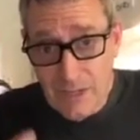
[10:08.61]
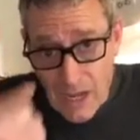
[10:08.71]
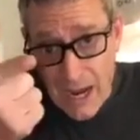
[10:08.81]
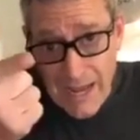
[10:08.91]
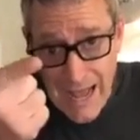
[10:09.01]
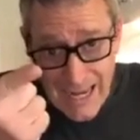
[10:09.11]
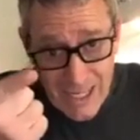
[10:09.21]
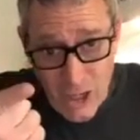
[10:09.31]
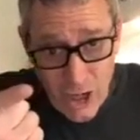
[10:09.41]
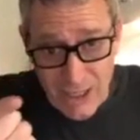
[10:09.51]
I added
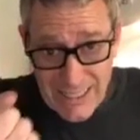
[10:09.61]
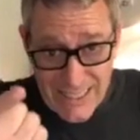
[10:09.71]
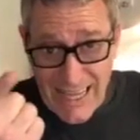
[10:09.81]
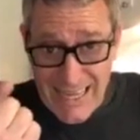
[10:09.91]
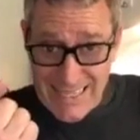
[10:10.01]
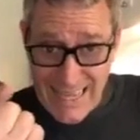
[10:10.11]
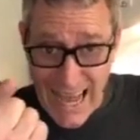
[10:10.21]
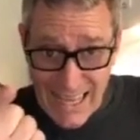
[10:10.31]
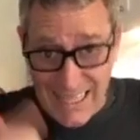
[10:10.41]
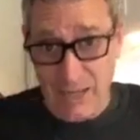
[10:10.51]
garlic, sliced
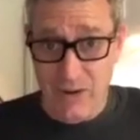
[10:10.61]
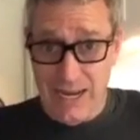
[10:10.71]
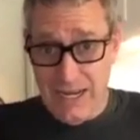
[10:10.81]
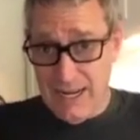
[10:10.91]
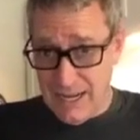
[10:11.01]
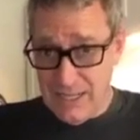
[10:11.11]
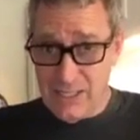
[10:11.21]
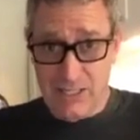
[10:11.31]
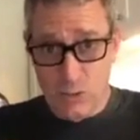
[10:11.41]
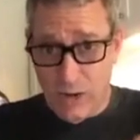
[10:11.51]
garlic, right? And I
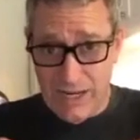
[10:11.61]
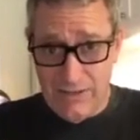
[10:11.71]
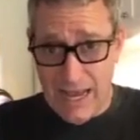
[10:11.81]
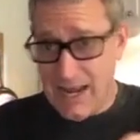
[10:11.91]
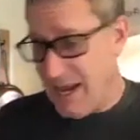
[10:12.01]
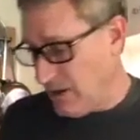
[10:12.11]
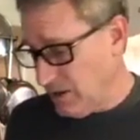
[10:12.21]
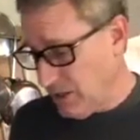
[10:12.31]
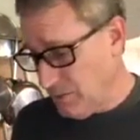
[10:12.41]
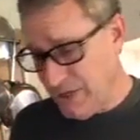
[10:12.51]
sweated that out a
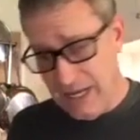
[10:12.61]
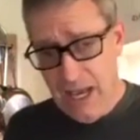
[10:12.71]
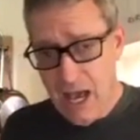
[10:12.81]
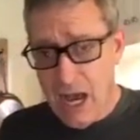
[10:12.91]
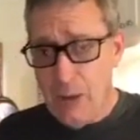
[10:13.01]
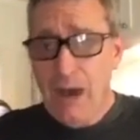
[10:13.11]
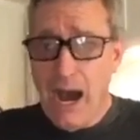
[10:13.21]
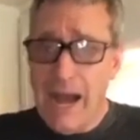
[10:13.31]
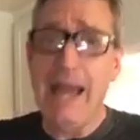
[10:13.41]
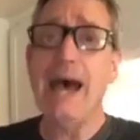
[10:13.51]
little bit.
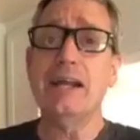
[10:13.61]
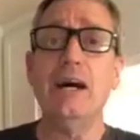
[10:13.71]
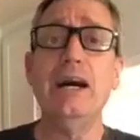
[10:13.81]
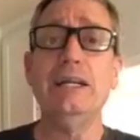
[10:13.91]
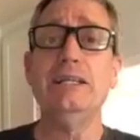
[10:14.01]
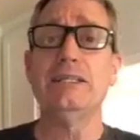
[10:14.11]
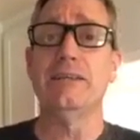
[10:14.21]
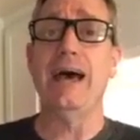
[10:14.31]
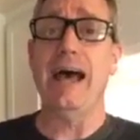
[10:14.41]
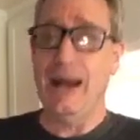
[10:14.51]
I added onion to
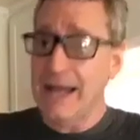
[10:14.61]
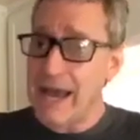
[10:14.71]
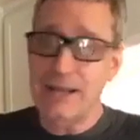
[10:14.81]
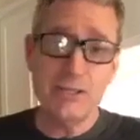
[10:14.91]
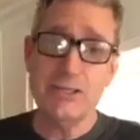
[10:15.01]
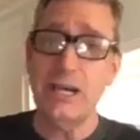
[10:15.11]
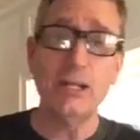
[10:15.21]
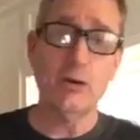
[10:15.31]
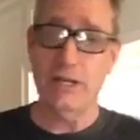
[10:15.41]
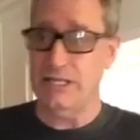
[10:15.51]
that. I added
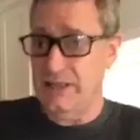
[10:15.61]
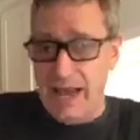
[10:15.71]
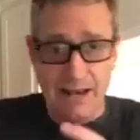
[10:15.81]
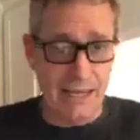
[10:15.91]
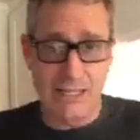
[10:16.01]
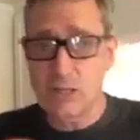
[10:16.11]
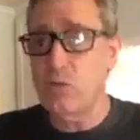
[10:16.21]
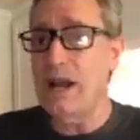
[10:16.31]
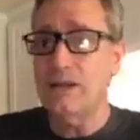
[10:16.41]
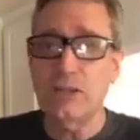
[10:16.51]
celery to that, and I
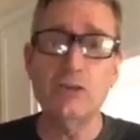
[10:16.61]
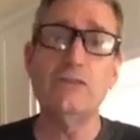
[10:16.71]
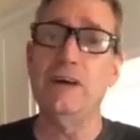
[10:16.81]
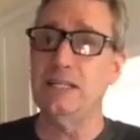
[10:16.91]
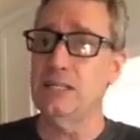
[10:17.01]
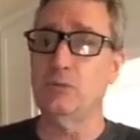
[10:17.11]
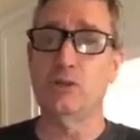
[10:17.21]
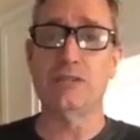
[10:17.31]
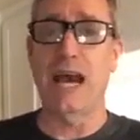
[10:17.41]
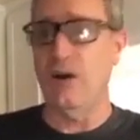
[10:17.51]
sweated those
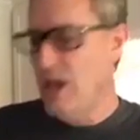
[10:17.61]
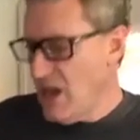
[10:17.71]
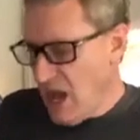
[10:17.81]
vegetables out.